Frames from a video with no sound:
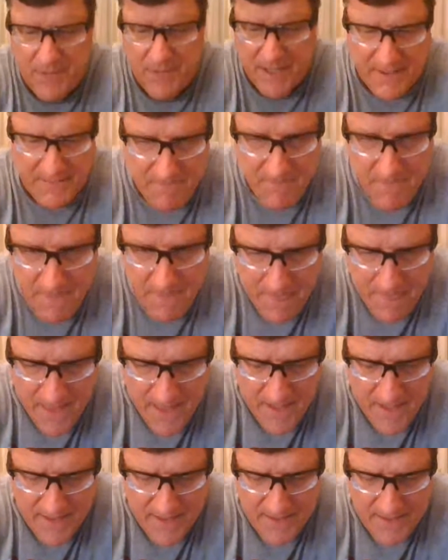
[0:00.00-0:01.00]
But
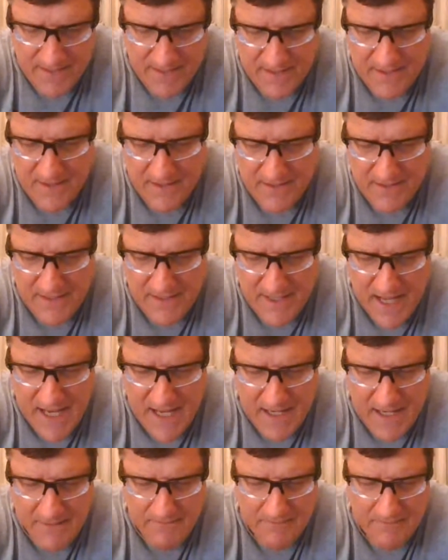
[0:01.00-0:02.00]

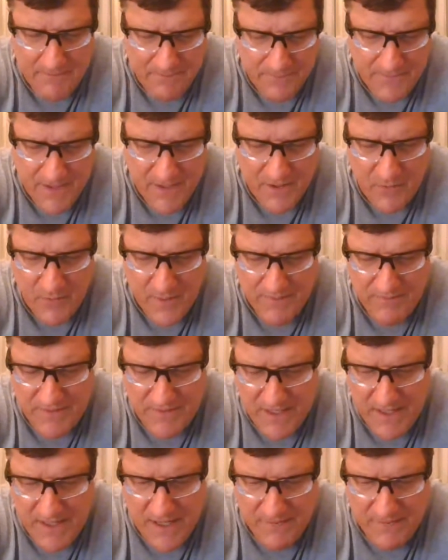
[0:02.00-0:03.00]
today,
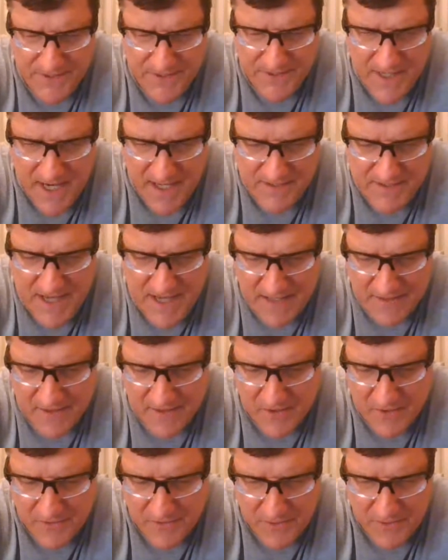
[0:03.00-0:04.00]
we've de-emphasized
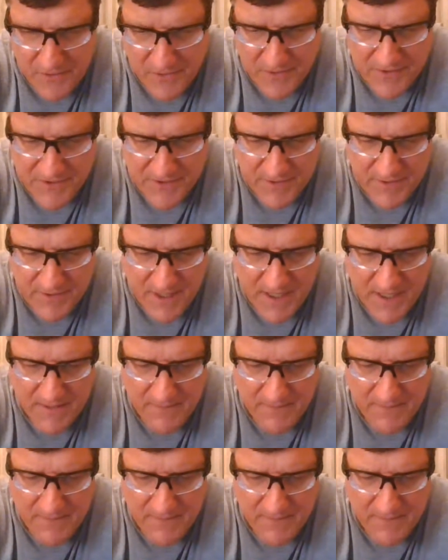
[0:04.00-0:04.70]
tactical nukes.